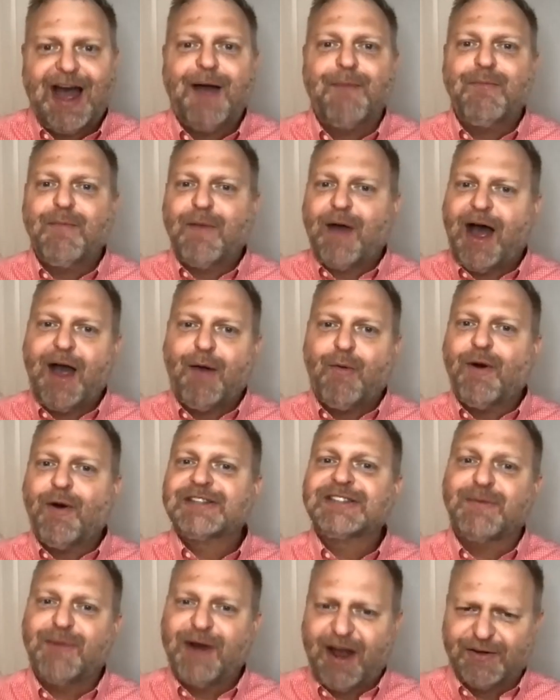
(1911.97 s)
I'm I yeah.
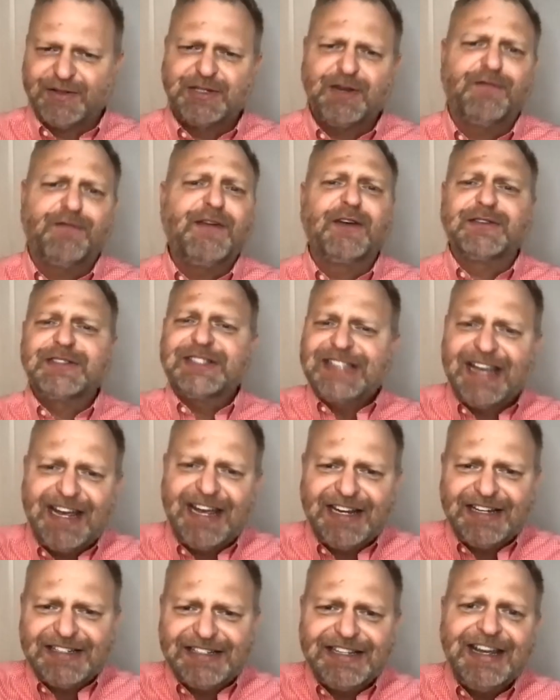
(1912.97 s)
want someone else to feel
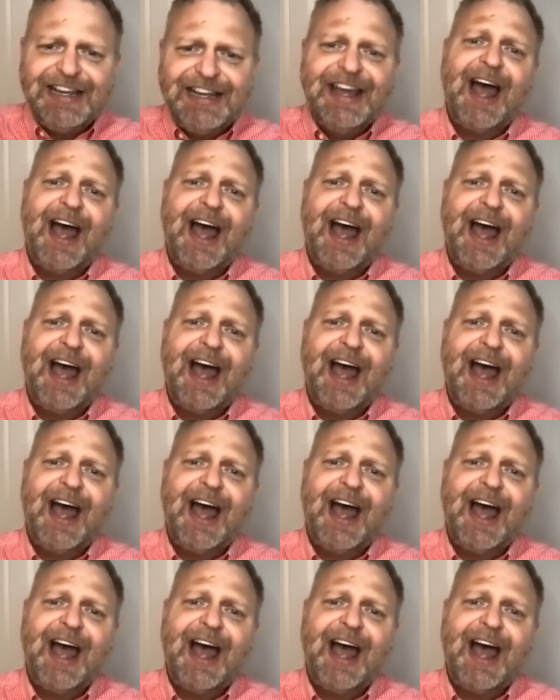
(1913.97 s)
seen.